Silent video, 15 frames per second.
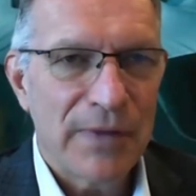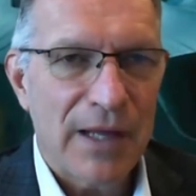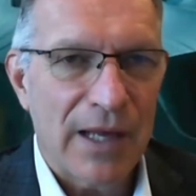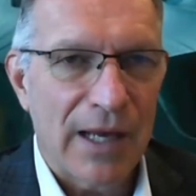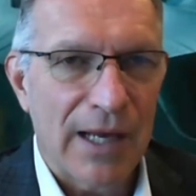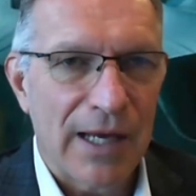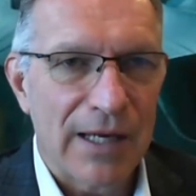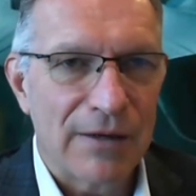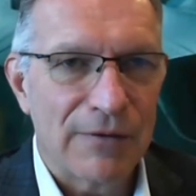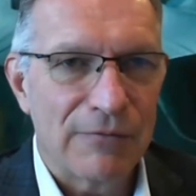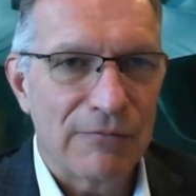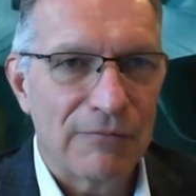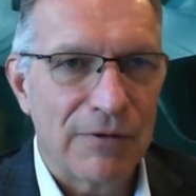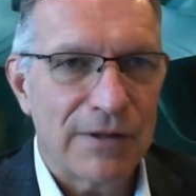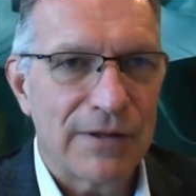And
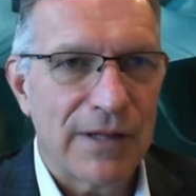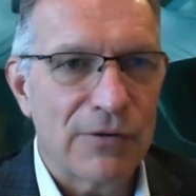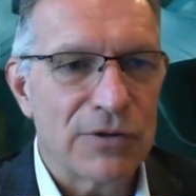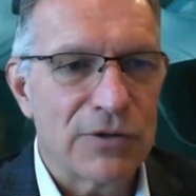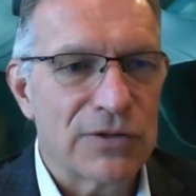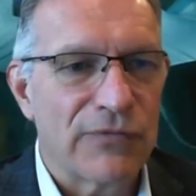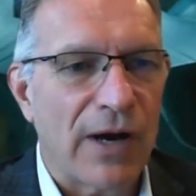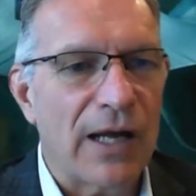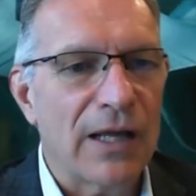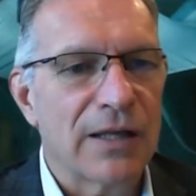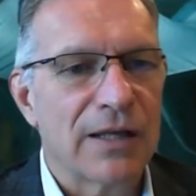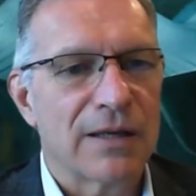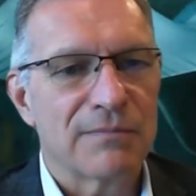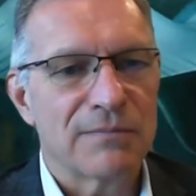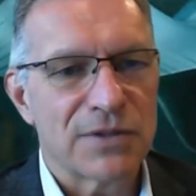with those
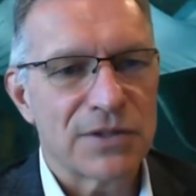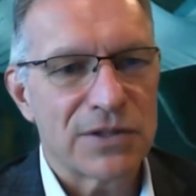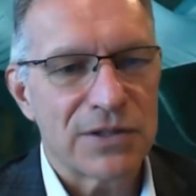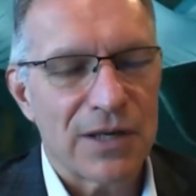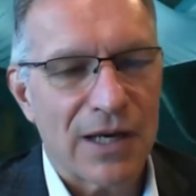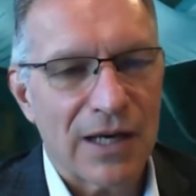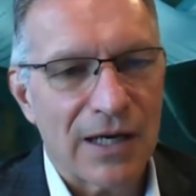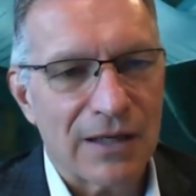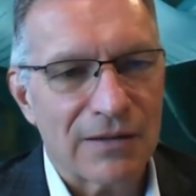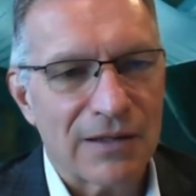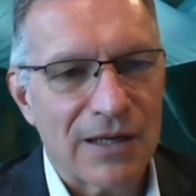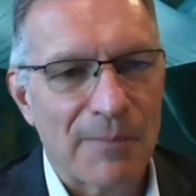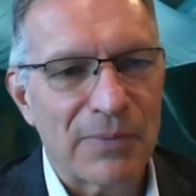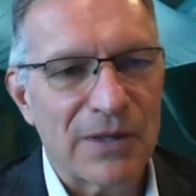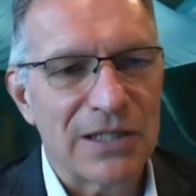volumes, uh,
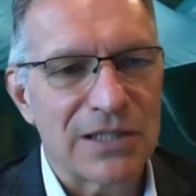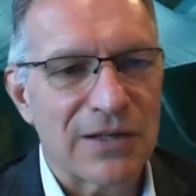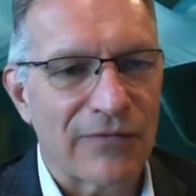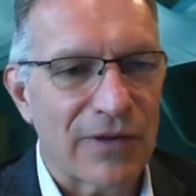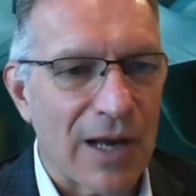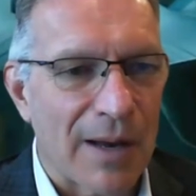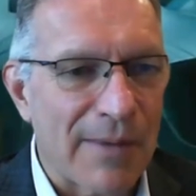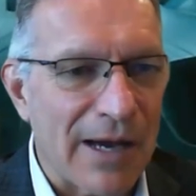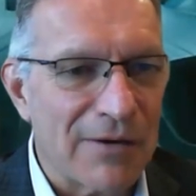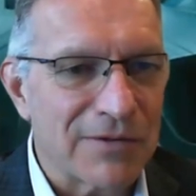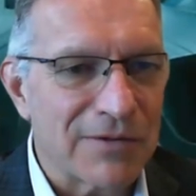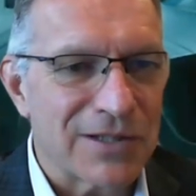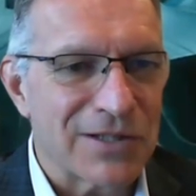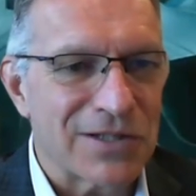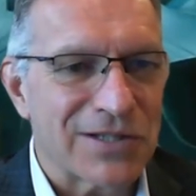companies have come
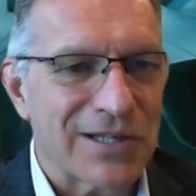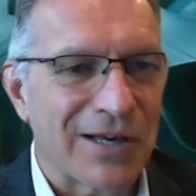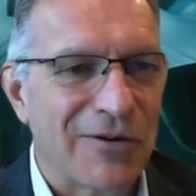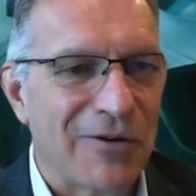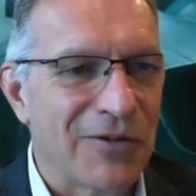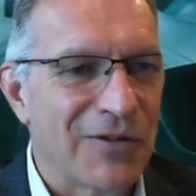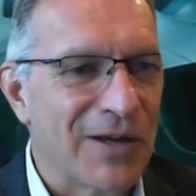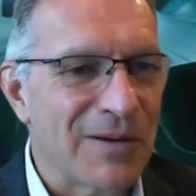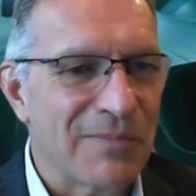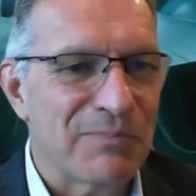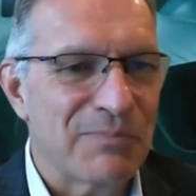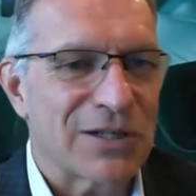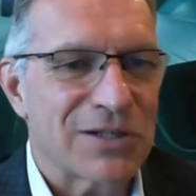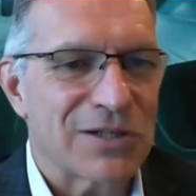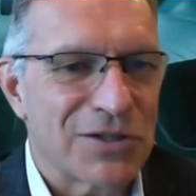out to sell the
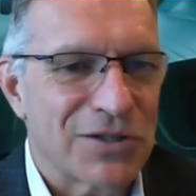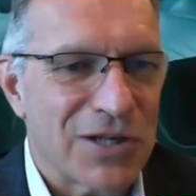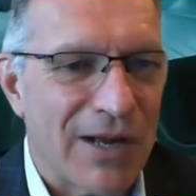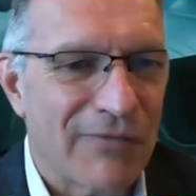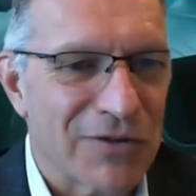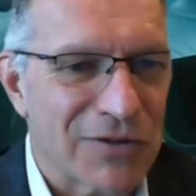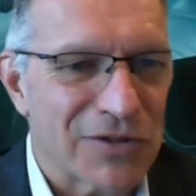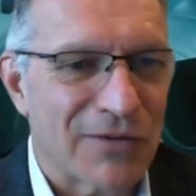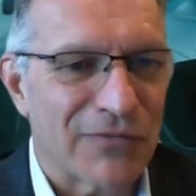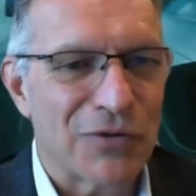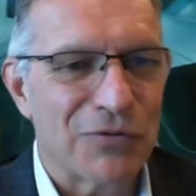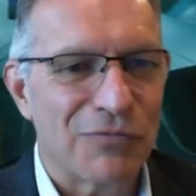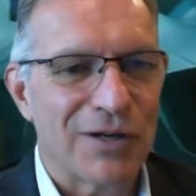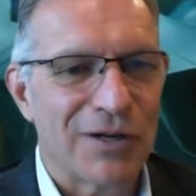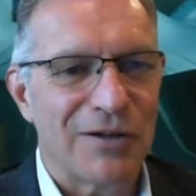picks and shovels, if
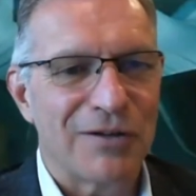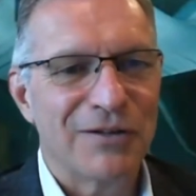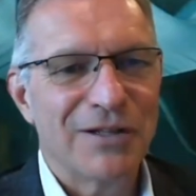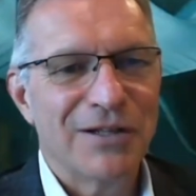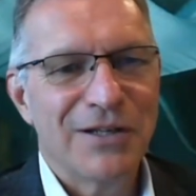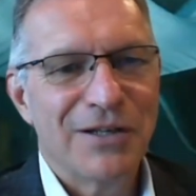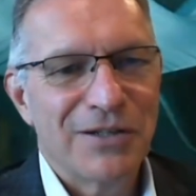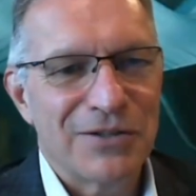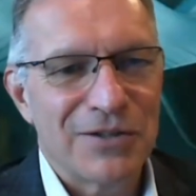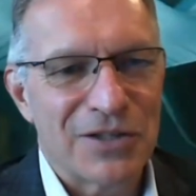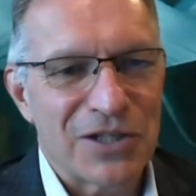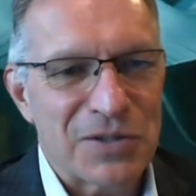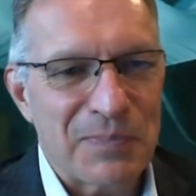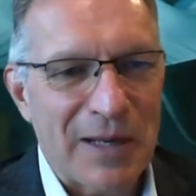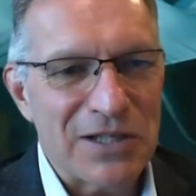you will, to
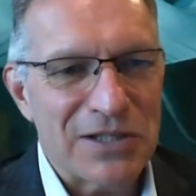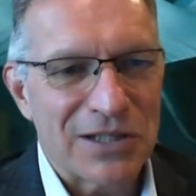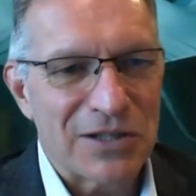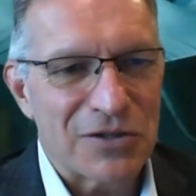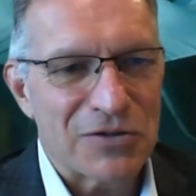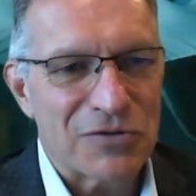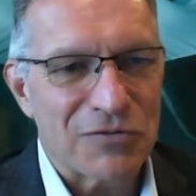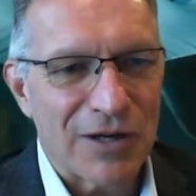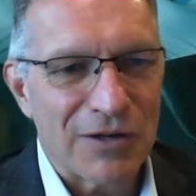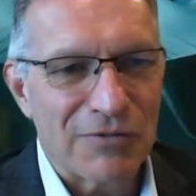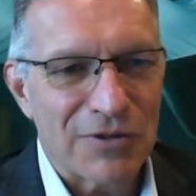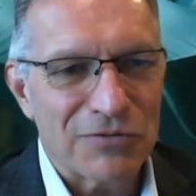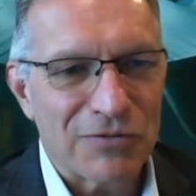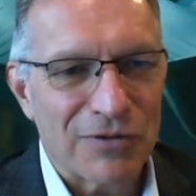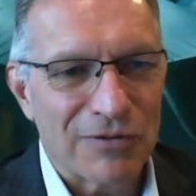the space industry,
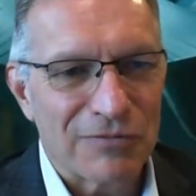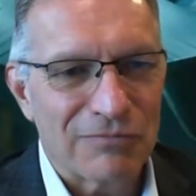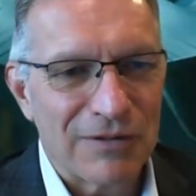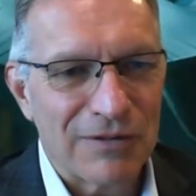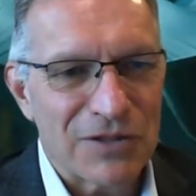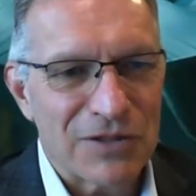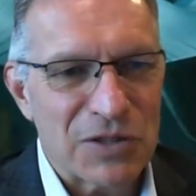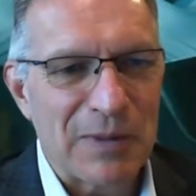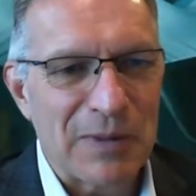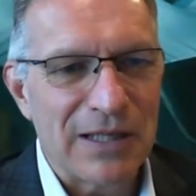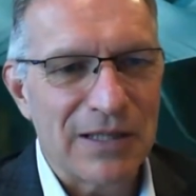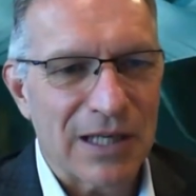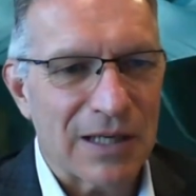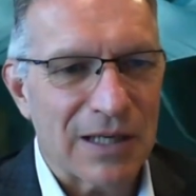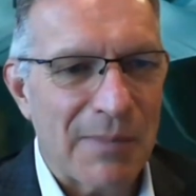which will
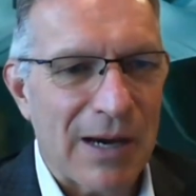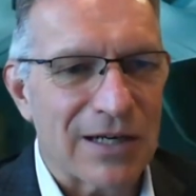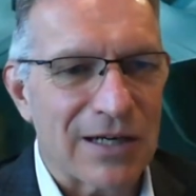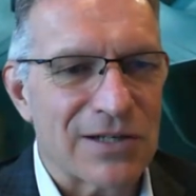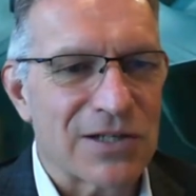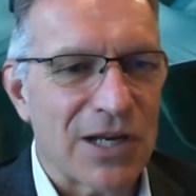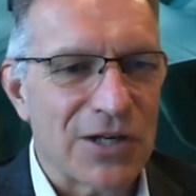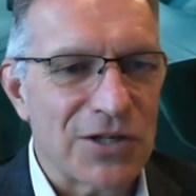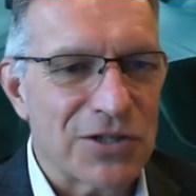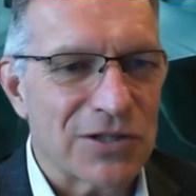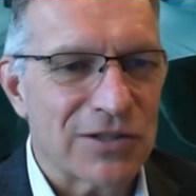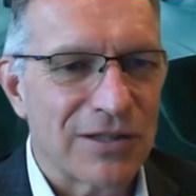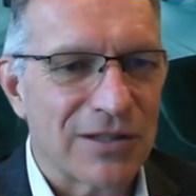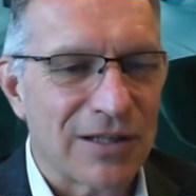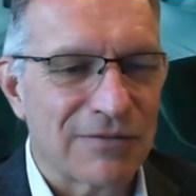speed the
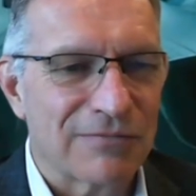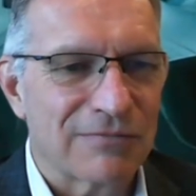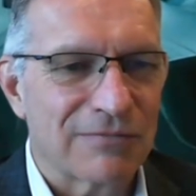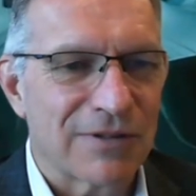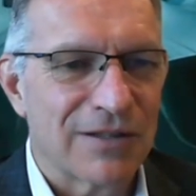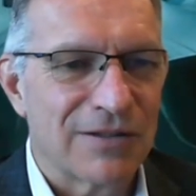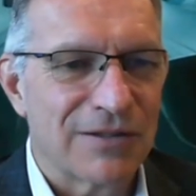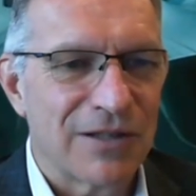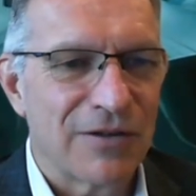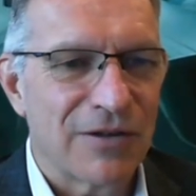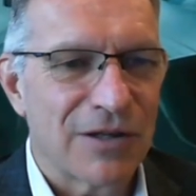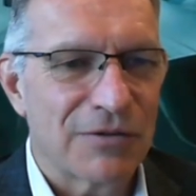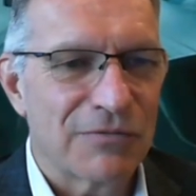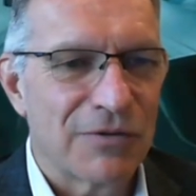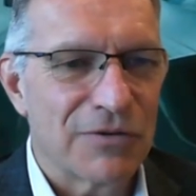commoditization and
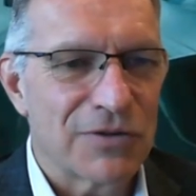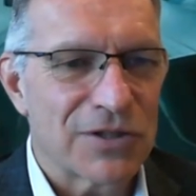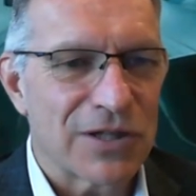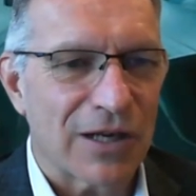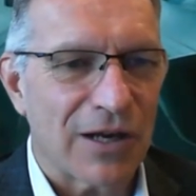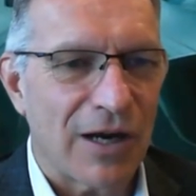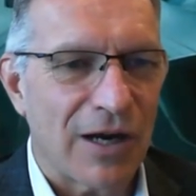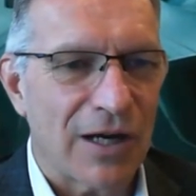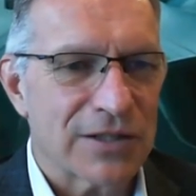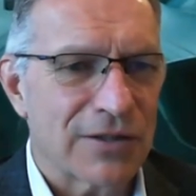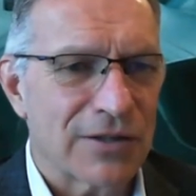continue to reduce the costs.